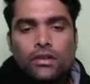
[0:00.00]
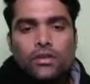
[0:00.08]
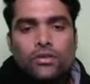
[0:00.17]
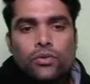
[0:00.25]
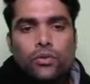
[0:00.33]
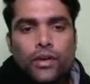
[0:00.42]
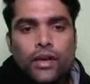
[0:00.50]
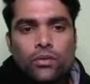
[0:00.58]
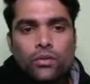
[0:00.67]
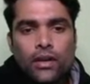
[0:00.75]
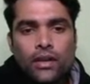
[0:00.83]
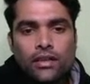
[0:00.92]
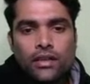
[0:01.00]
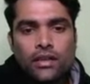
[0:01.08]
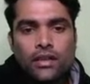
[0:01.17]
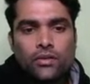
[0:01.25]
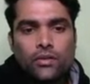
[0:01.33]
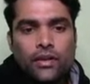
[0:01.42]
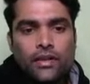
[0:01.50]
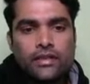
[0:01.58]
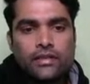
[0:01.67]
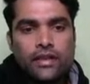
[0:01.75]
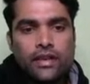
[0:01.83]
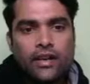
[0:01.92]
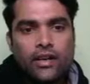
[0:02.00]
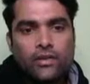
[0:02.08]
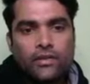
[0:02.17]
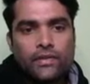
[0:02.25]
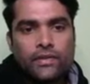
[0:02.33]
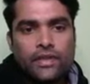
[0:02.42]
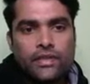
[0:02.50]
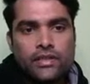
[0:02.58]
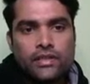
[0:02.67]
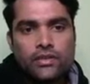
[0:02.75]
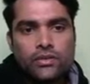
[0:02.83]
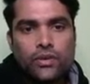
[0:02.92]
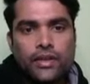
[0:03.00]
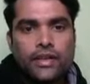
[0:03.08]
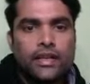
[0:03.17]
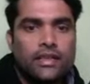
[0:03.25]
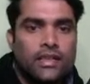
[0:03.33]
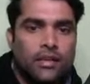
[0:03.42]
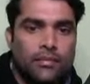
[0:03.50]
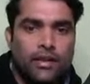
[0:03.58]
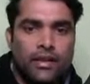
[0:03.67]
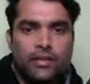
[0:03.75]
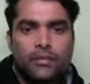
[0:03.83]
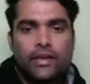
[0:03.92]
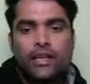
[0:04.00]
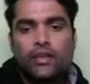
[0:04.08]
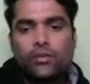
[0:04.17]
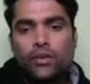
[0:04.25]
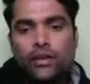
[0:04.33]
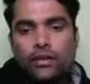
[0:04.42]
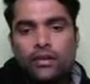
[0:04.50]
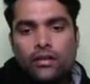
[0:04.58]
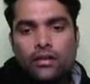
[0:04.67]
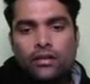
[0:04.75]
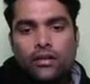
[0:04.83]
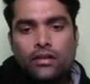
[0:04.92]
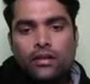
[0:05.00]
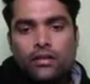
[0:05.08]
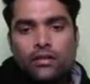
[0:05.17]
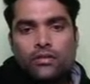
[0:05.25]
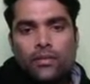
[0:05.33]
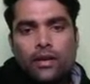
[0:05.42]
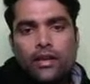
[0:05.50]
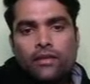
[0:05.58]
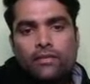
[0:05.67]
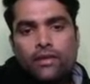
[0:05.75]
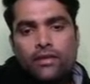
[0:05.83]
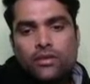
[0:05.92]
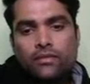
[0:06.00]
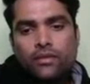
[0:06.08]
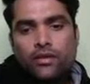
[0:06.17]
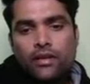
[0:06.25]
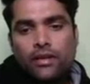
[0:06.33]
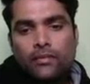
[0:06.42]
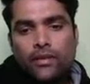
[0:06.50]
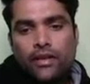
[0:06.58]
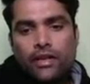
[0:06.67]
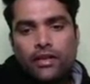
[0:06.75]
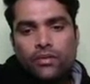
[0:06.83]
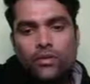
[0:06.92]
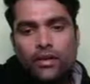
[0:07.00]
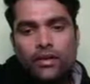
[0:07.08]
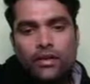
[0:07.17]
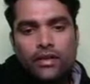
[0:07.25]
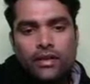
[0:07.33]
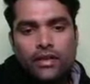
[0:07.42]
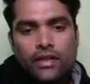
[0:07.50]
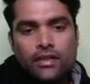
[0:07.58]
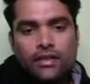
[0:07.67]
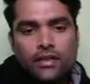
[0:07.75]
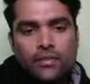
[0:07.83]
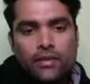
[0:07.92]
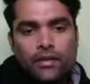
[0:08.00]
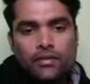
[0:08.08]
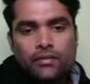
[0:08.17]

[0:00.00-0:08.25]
So we have to another calculate, that is second law of efficiency. So eta thermal, let me calculate. So my dear, first of all, let me calculate eta thermal.